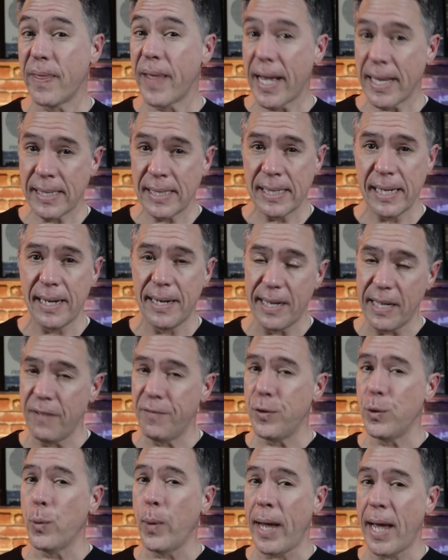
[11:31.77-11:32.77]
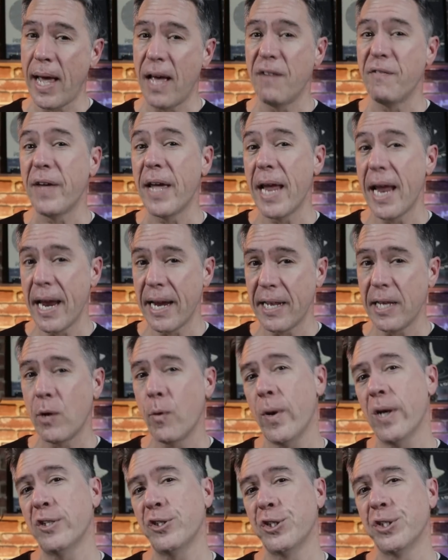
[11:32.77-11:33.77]
That said, if you have any
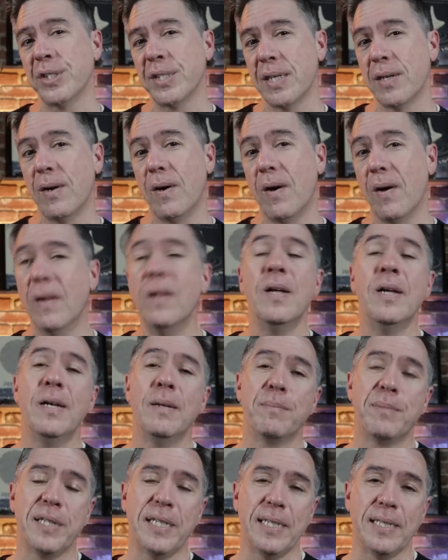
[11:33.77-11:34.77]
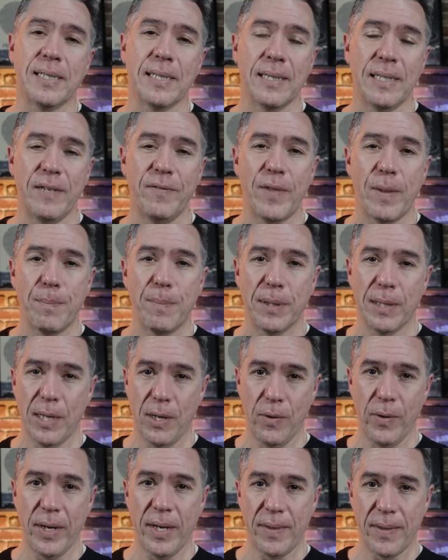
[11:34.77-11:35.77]
questions at all, please leave them
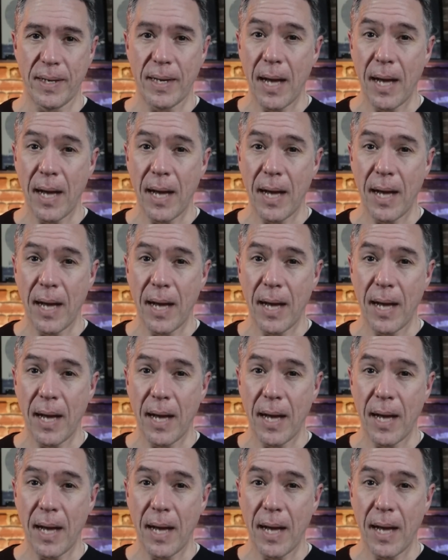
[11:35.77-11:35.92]
below in the